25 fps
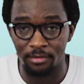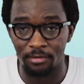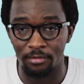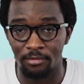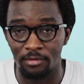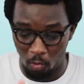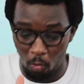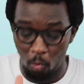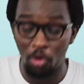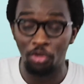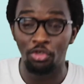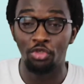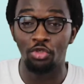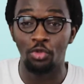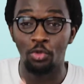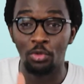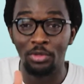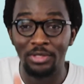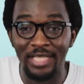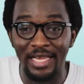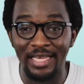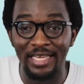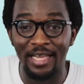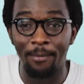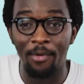What do you
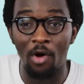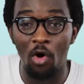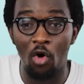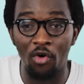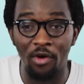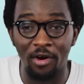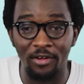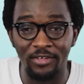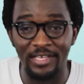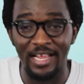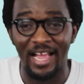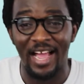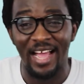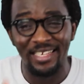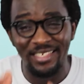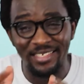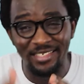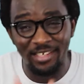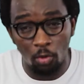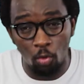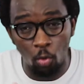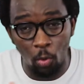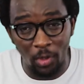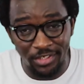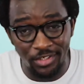think about oral sex? Ask the
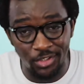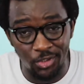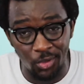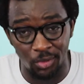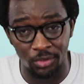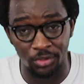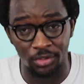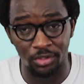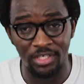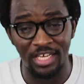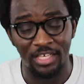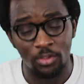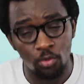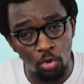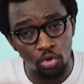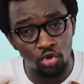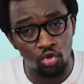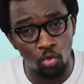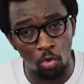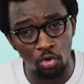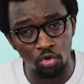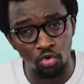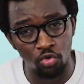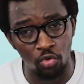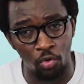questions. That's what you
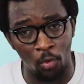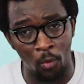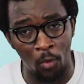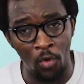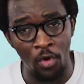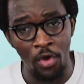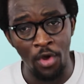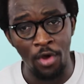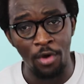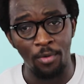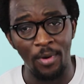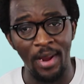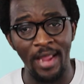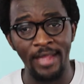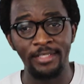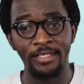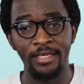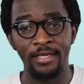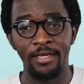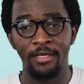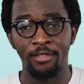want to know, right?